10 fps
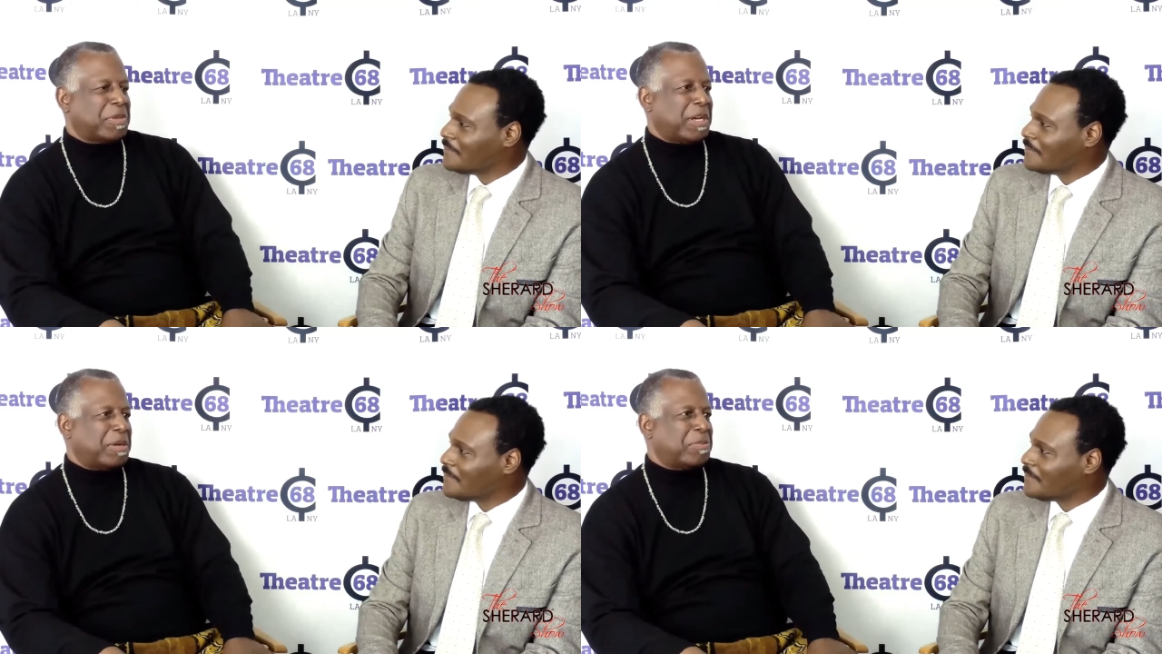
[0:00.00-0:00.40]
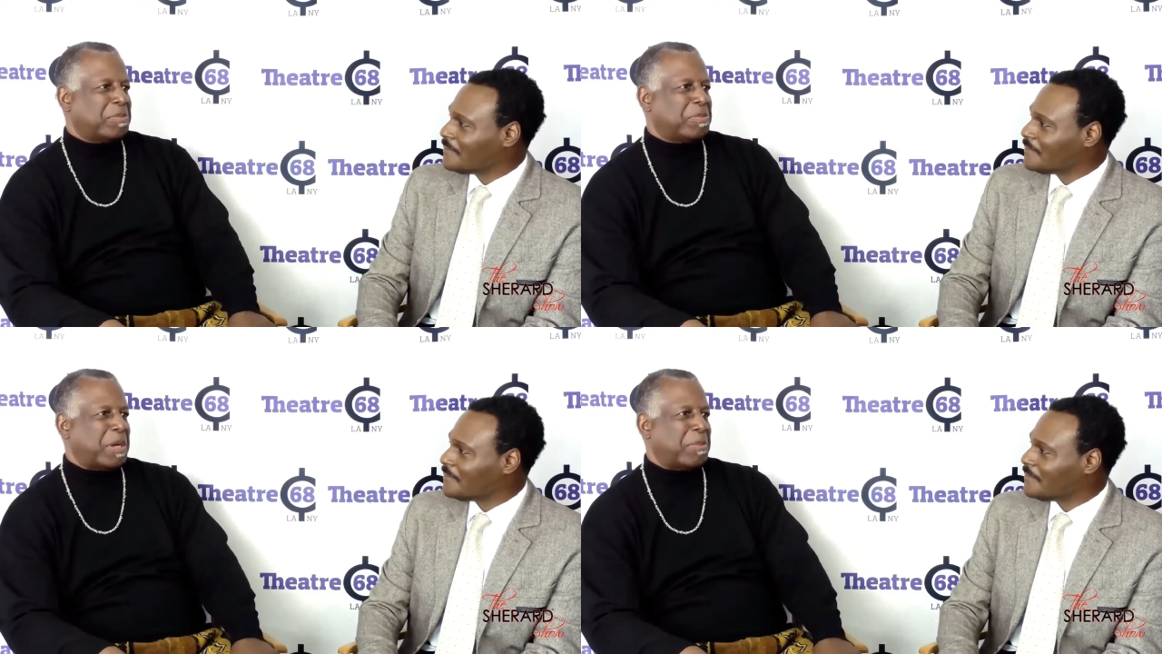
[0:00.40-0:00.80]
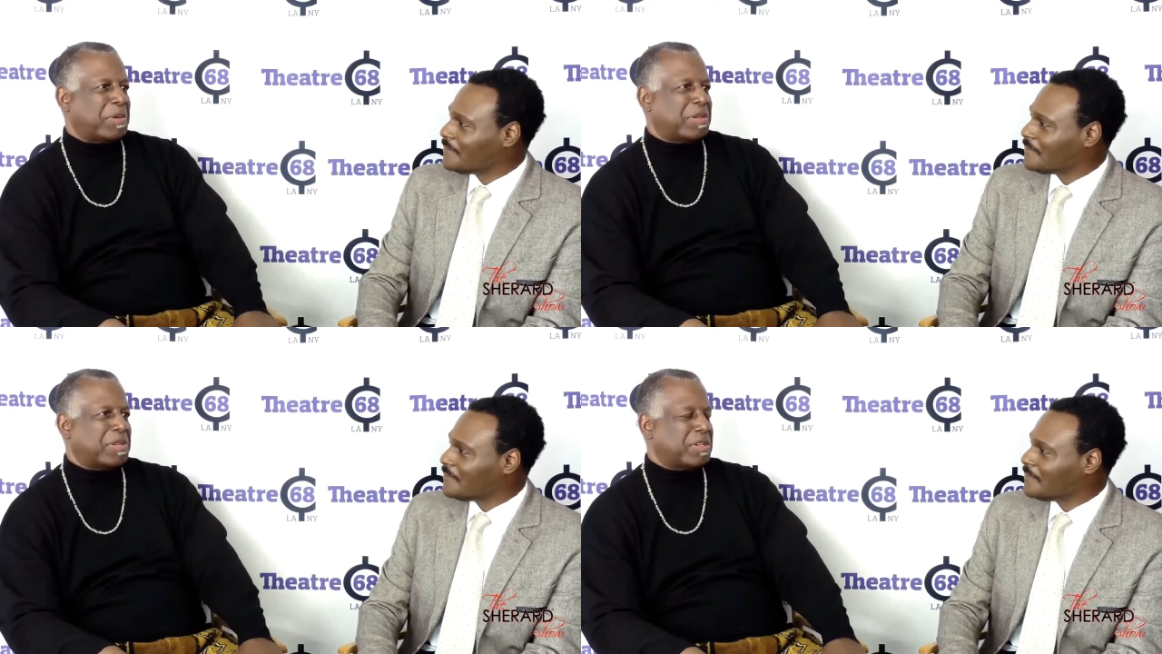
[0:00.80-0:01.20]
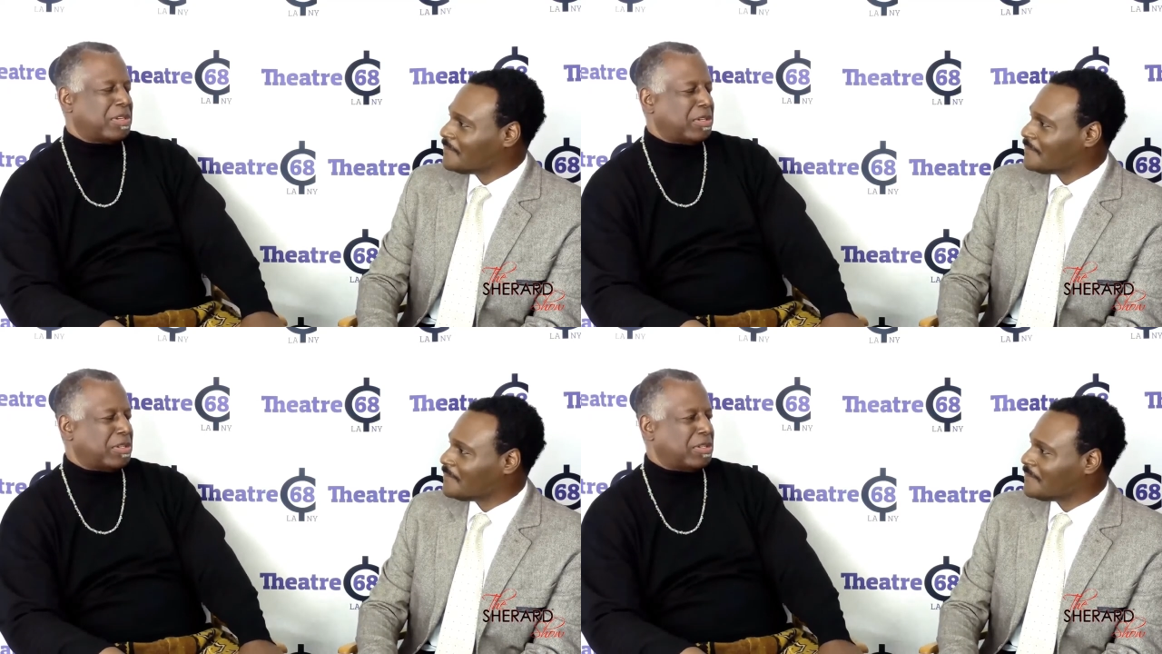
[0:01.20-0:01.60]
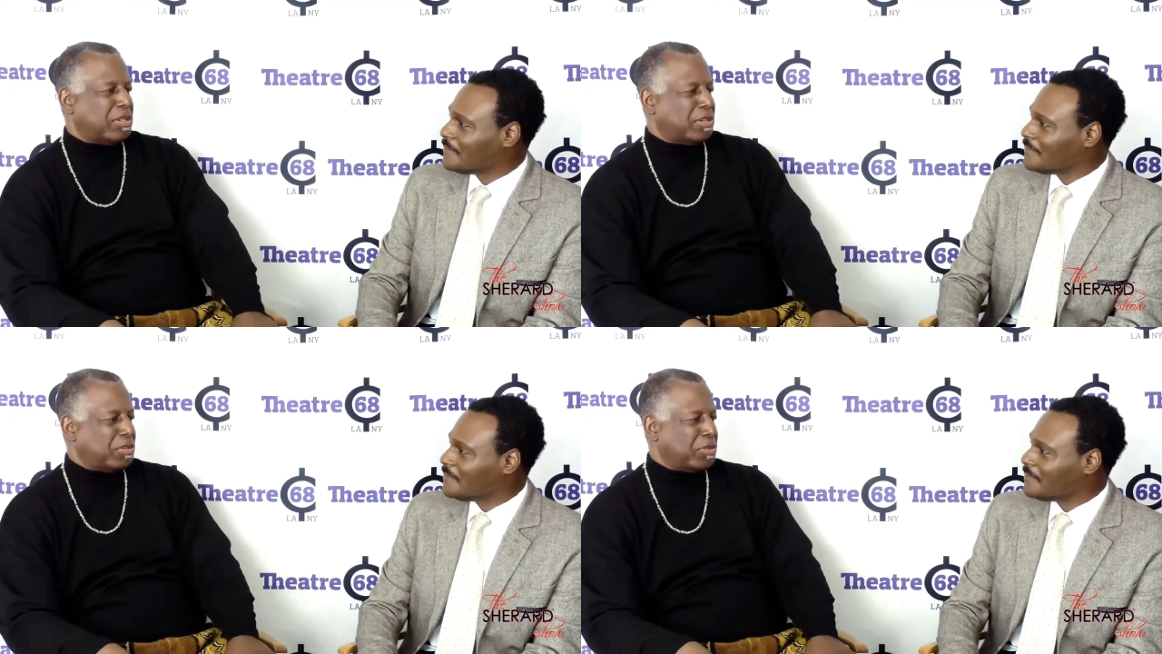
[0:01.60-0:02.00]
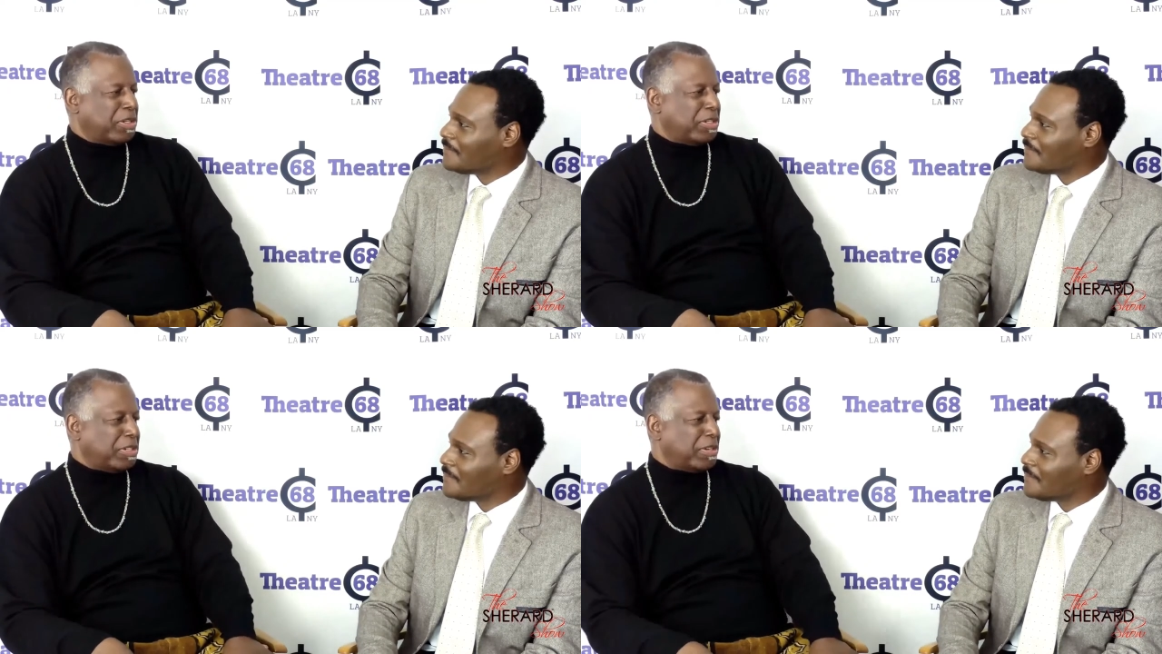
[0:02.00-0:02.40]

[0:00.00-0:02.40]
Speaker 1: mine, Pamela Goodlow Greer,